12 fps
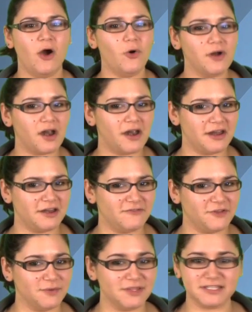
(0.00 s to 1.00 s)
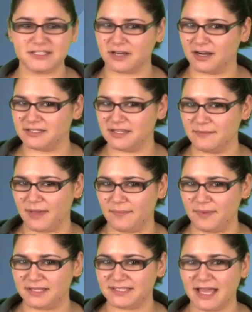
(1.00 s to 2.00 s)
or our interview with the stars of The
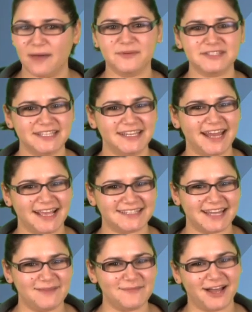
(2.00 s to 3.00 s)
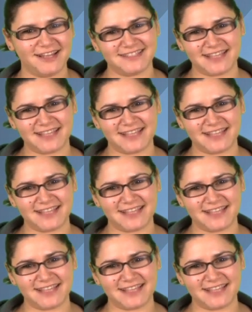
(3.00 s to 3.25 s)
Muppets. And we'll see you next time on